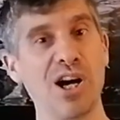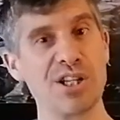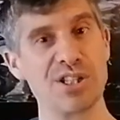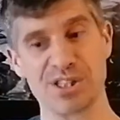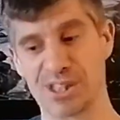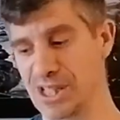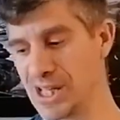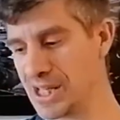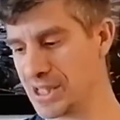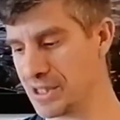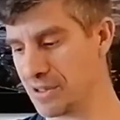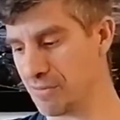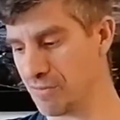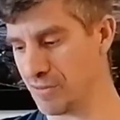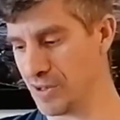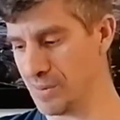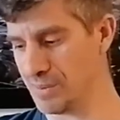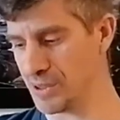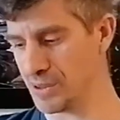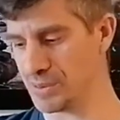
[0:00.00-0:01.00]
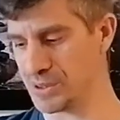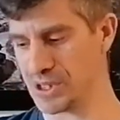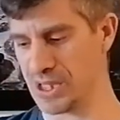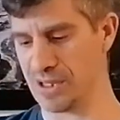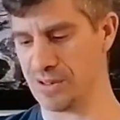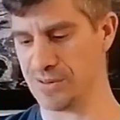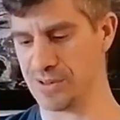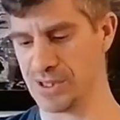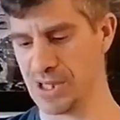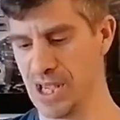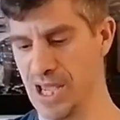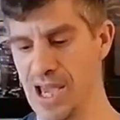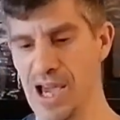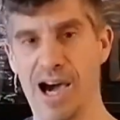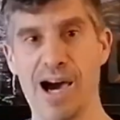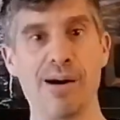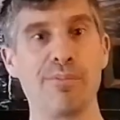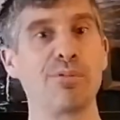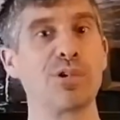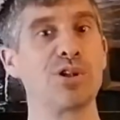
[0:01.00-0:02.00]
isolating from themselves
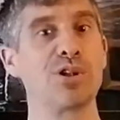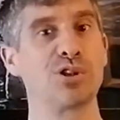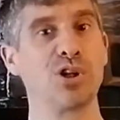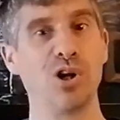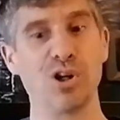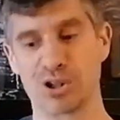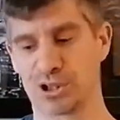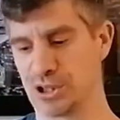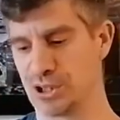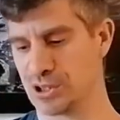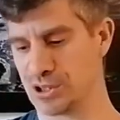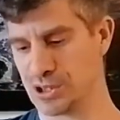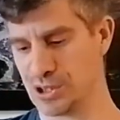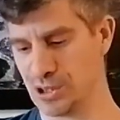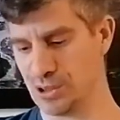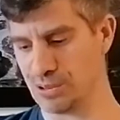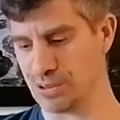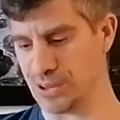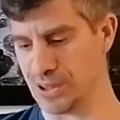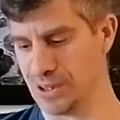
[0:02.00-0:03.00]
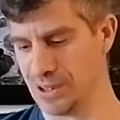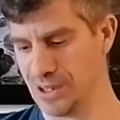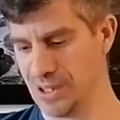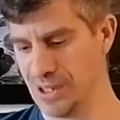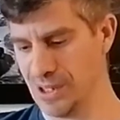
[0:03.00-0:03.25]
and will talk to you soon.